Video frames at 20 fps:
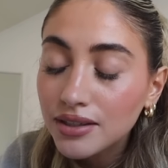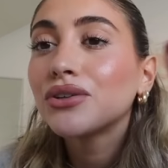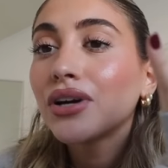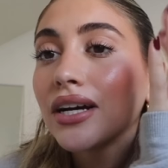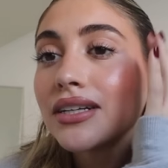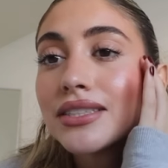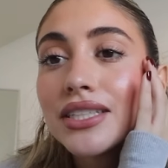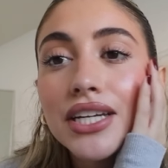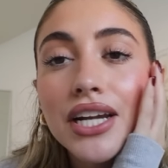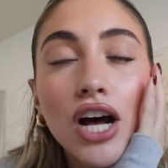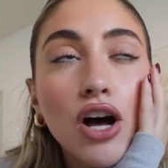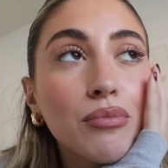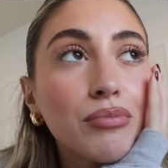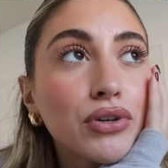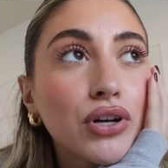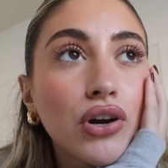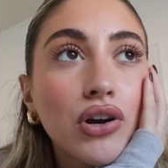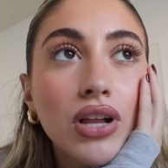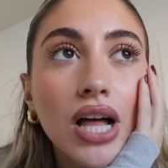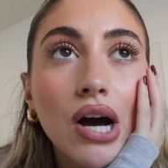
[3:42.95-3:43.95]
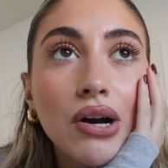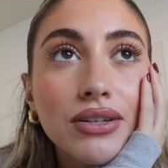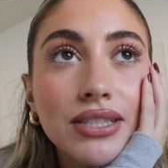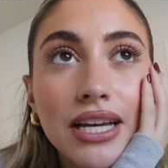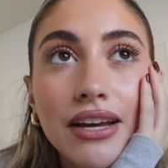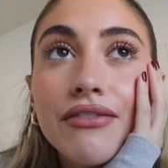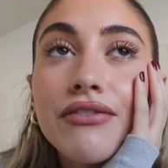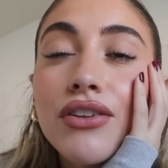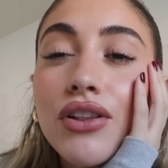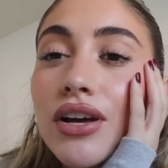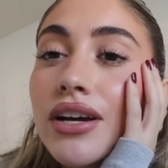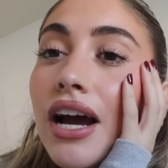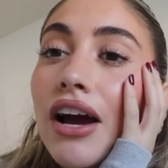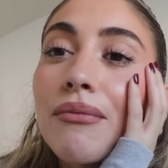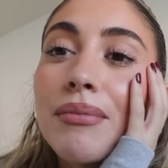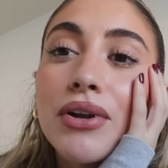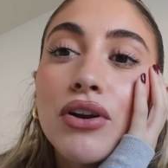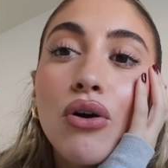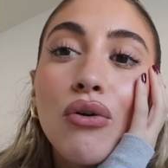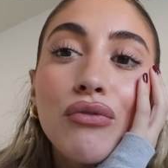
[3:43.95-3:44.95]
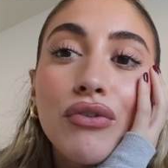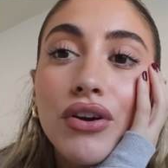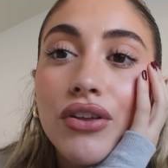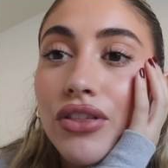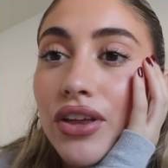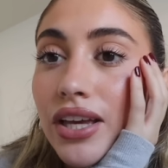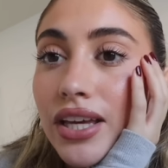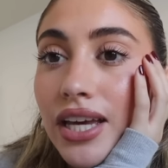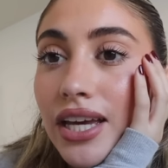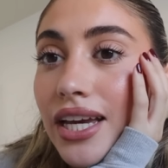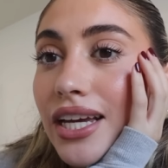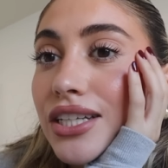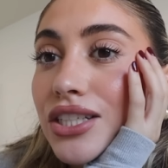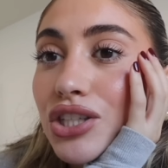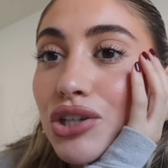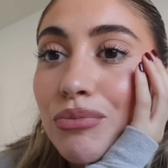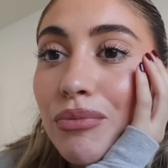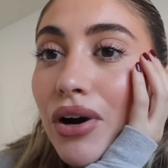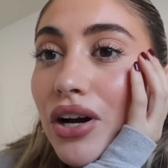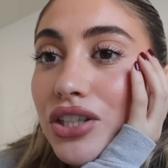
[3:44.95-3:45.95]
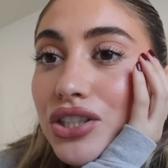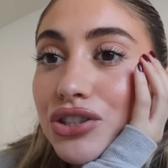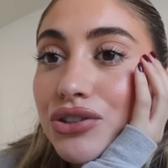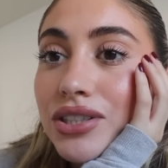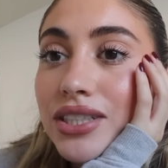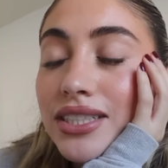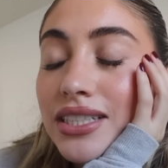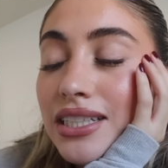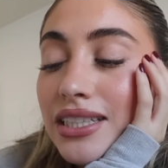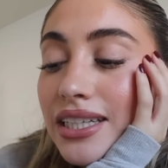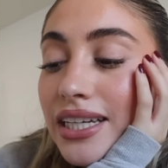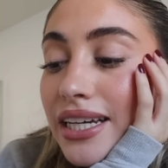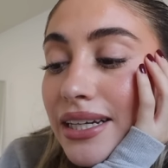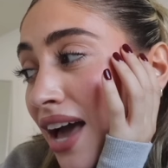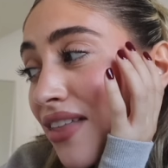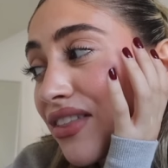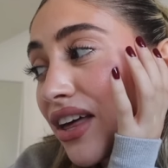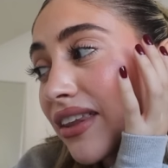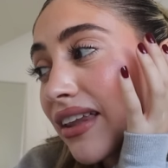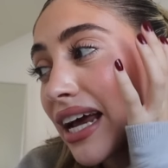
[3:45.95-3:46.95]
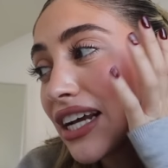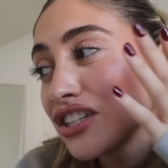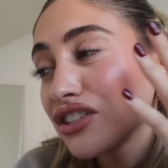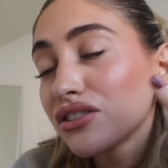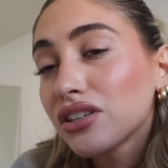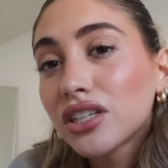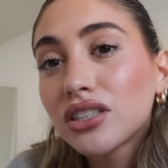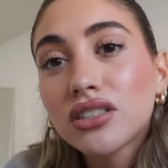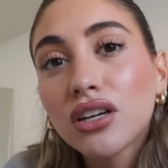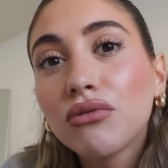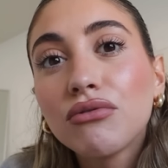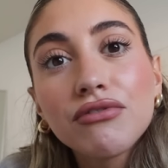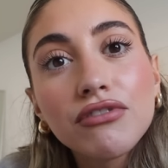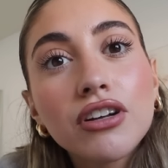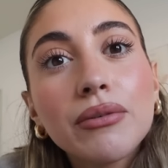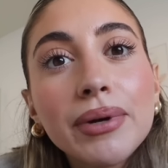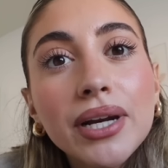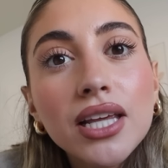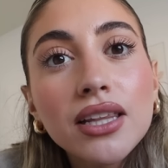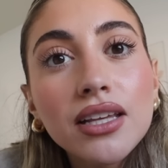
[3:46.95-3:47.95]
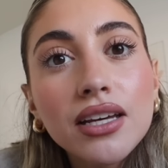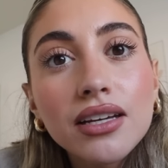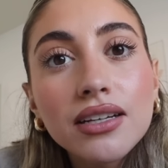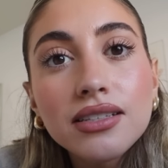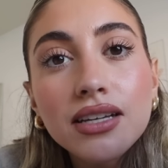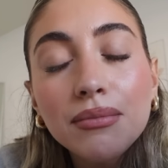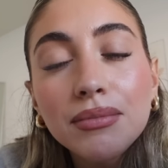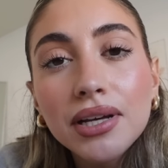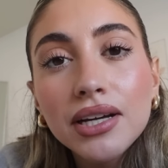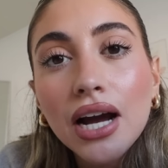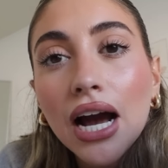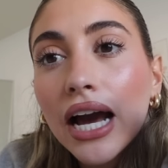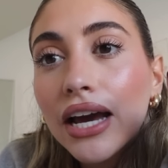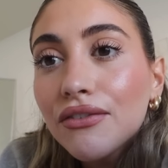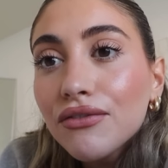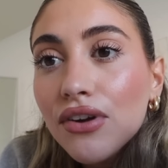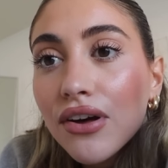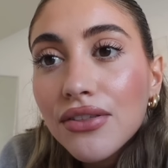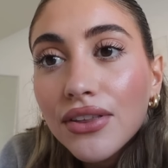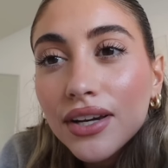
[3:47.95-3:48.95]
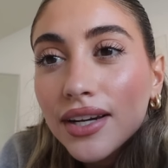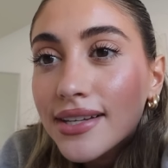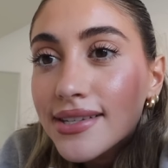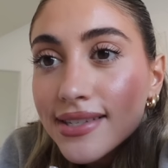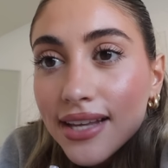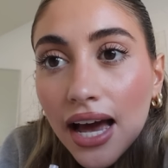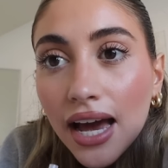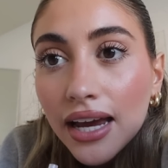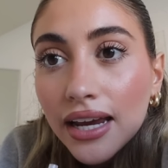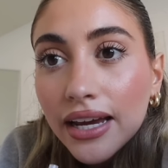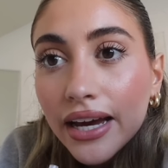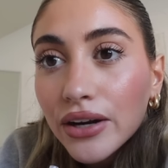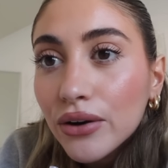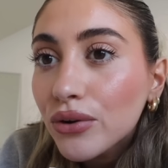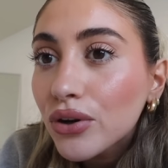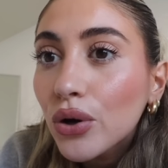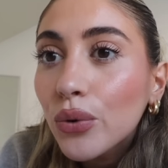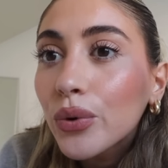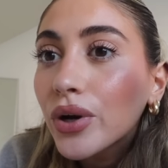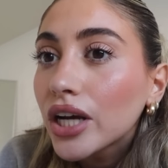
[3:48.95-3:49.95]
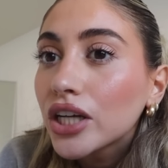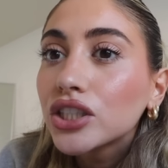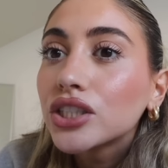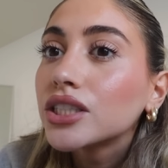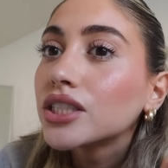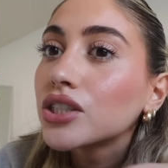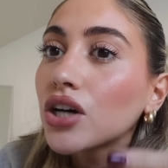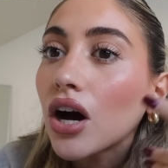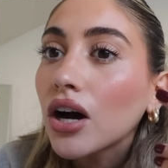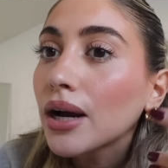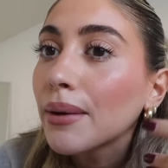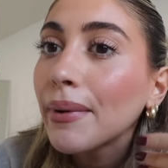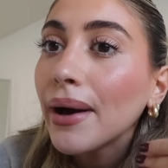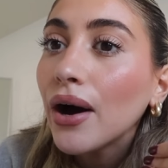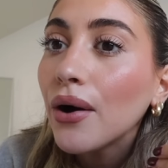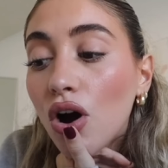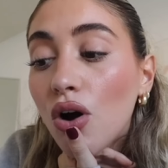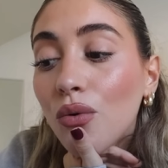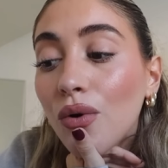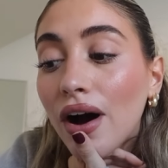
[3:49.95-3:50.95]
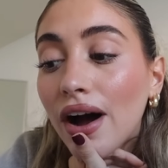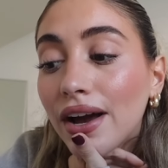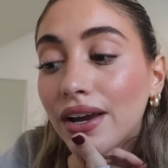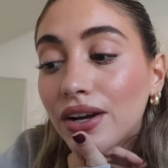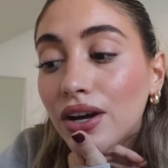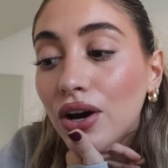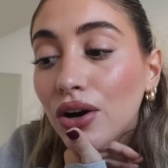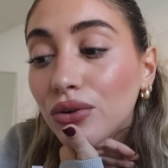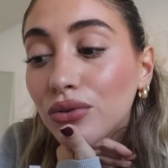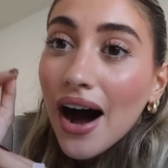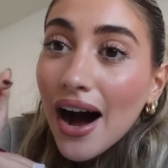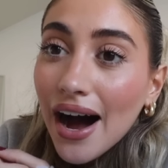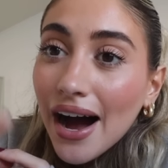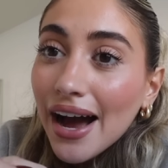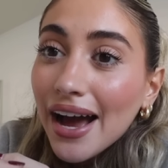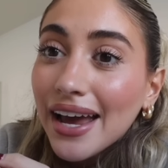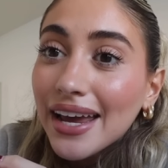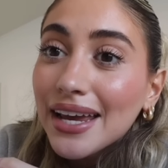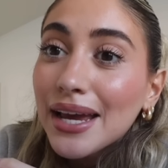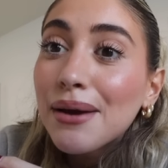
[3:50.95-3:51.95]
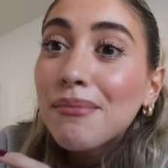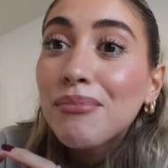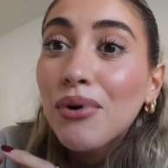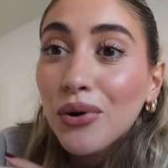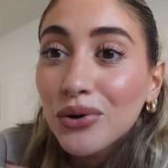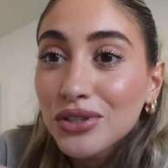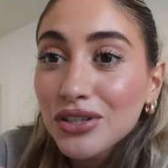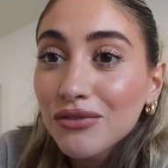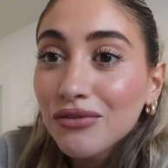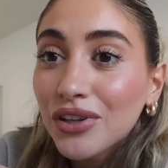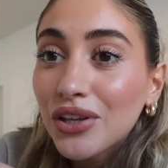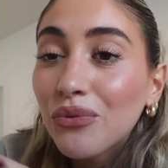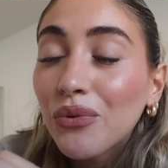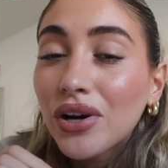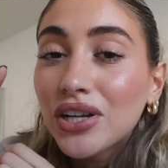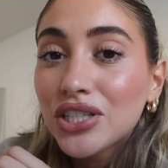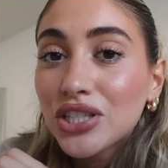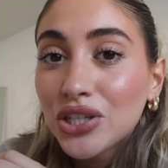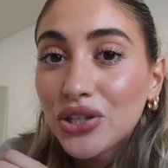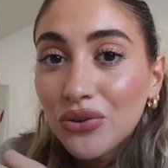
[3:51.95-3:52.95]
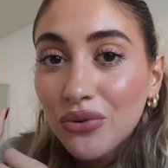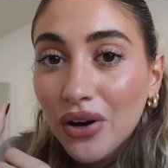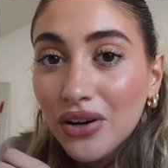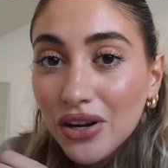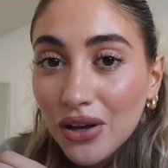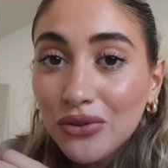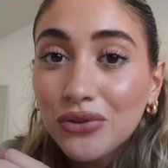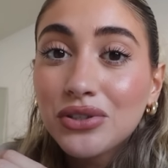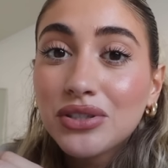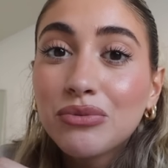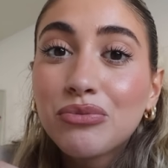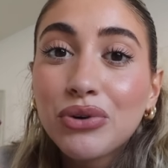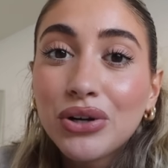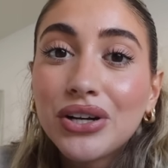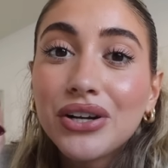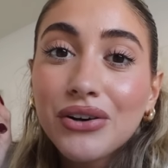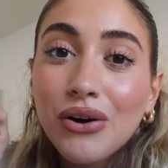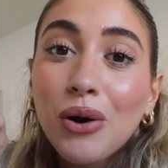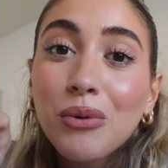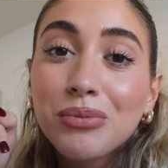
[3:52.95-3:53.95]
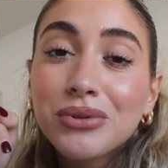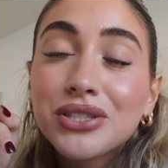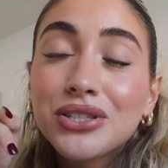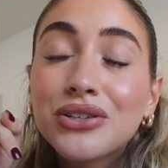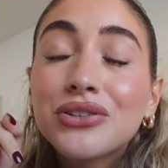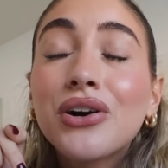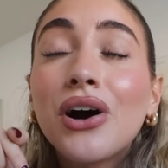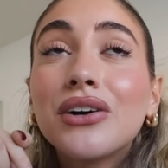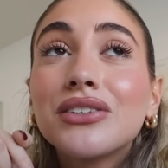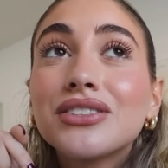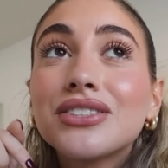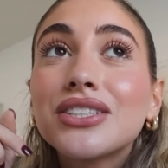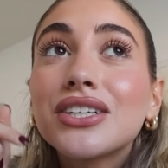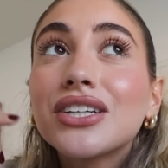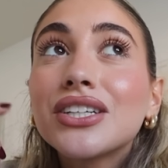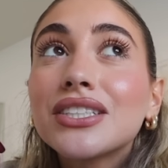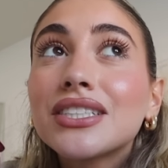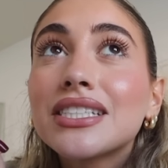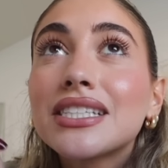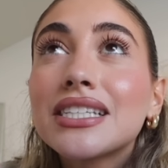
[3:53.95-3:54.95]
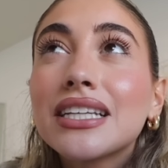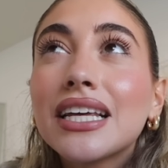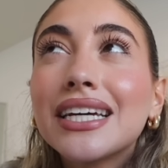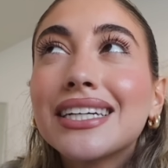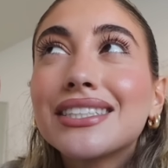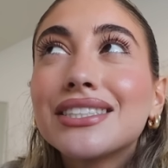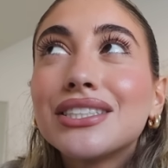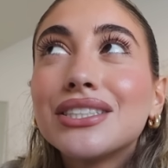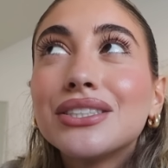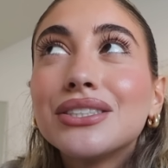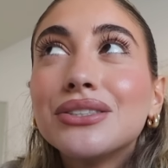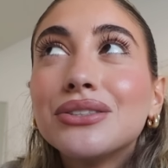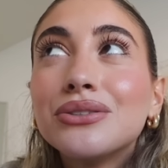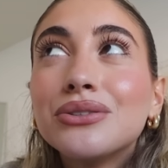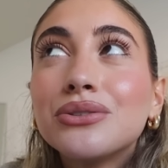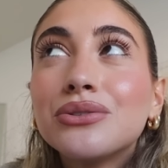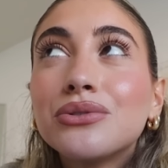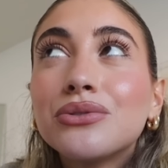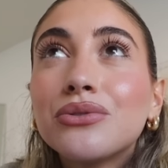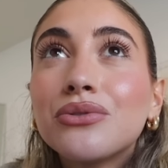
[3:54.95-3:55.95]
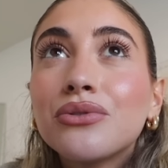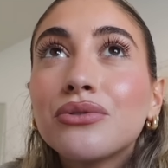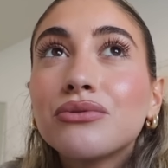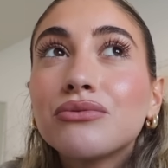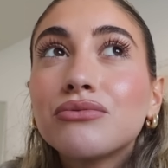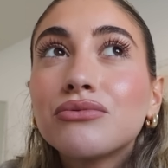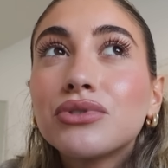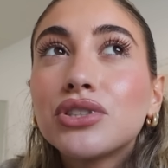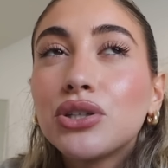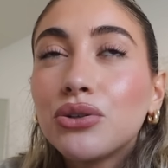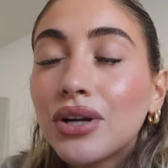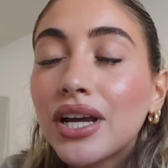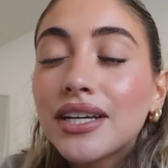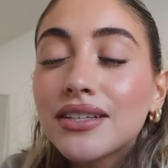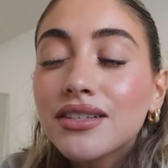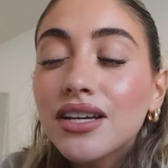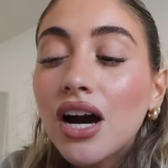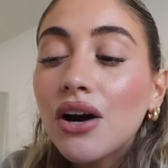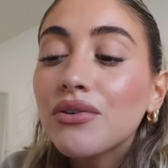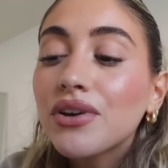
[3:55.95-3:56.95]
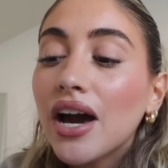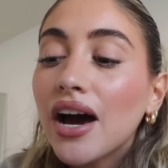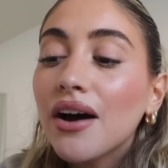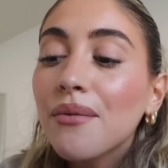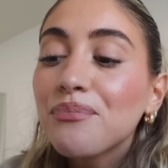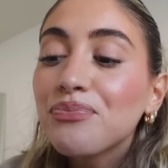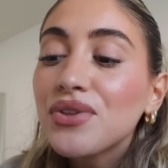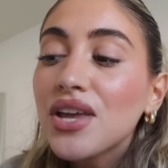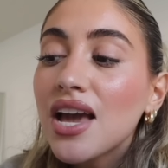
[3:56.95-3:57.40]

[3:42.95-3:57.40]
You guys need to help a girl out, because I feel like I've been overthinking it too much recently, and then I just like don't film anything because I'm like, I have nothing to say. I don't know what I should talk about. Oh, I know. I impulsively went to another Sabrina Carpenter concert like two days ago. Yeah.